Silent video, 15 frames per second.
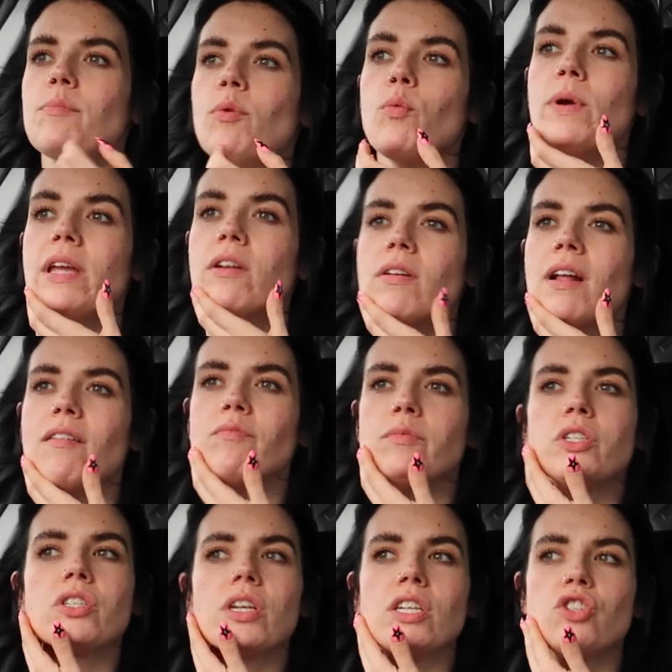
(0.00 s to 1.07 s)
but we don't have
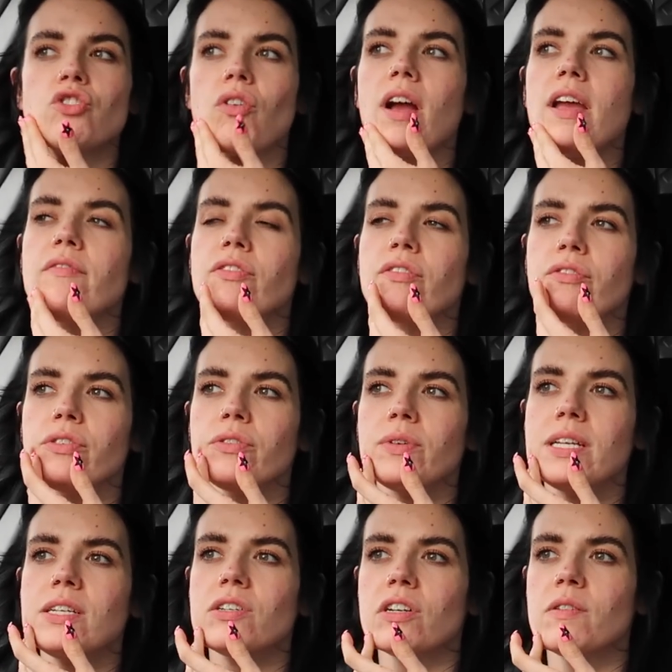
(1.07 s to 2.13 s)
much like drive-through
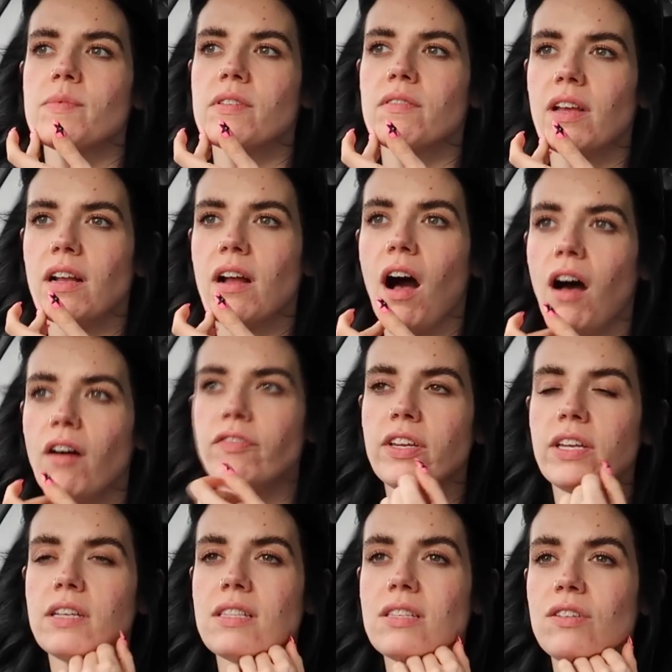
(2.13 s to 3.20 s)
in terms of like
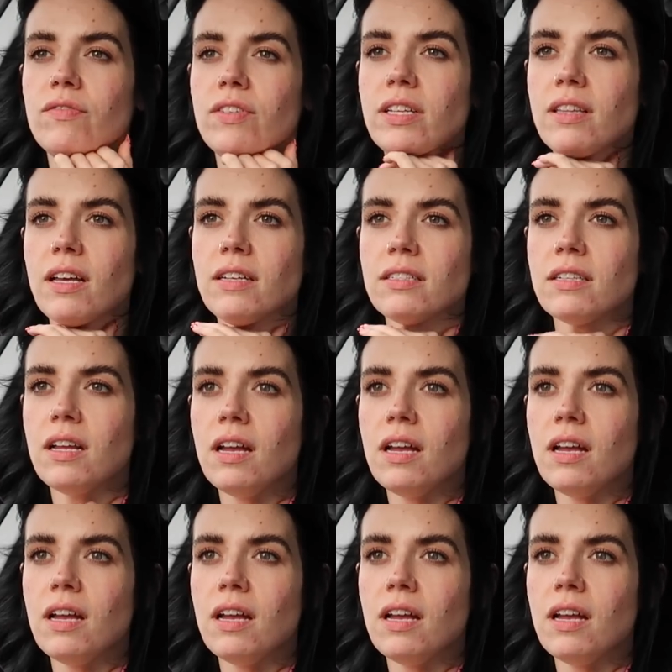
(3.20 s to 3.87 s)
coffee and stuff like that.